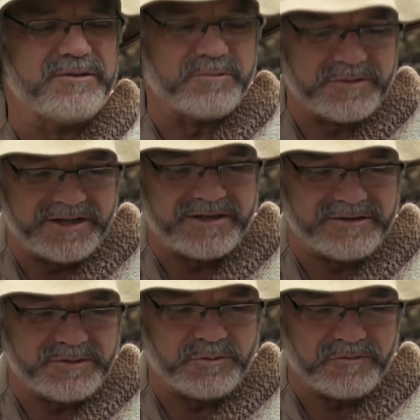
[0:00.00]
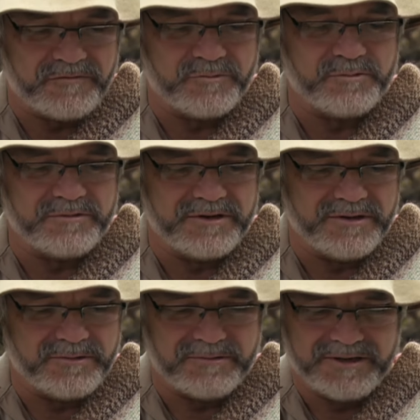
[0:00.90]
no gear, no food,
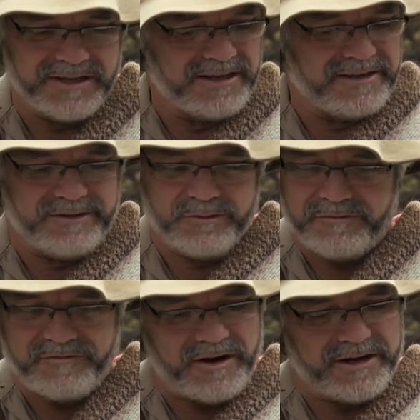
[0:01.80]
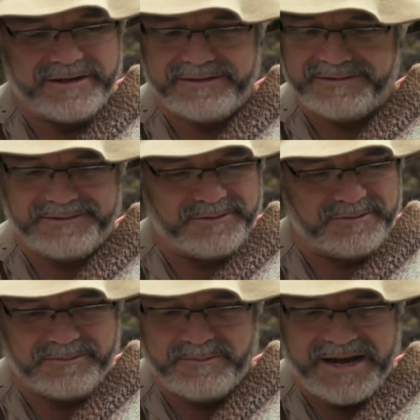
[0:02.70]
no no fire,
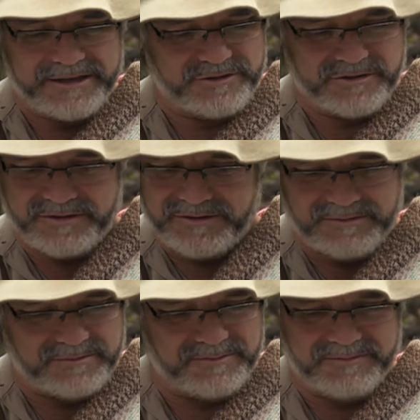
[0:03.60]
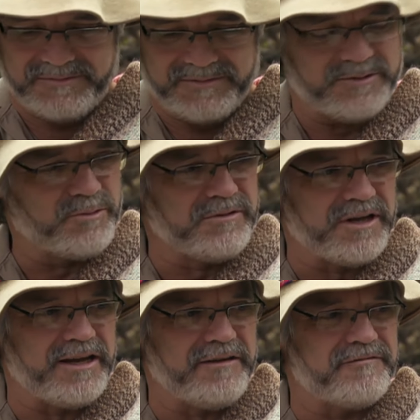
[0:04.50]
no matches, no no
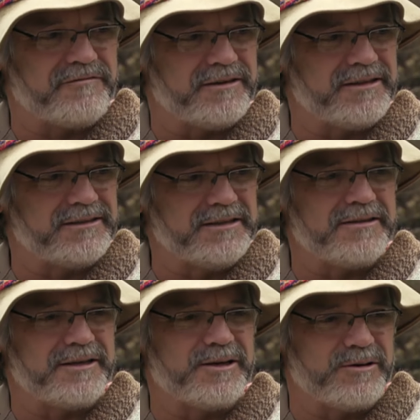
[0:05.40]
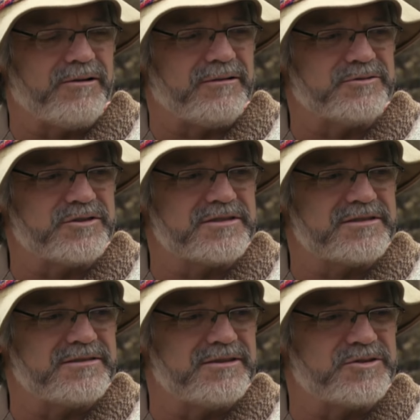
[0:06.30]
knife, uh, nothing at all.
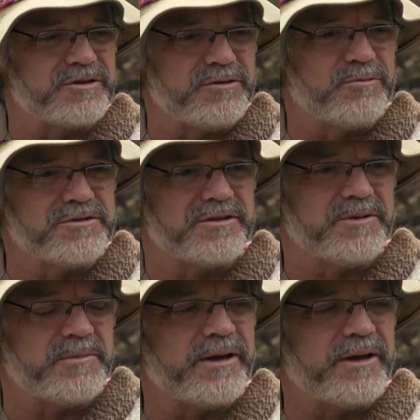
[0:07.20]
Just just the clothes on my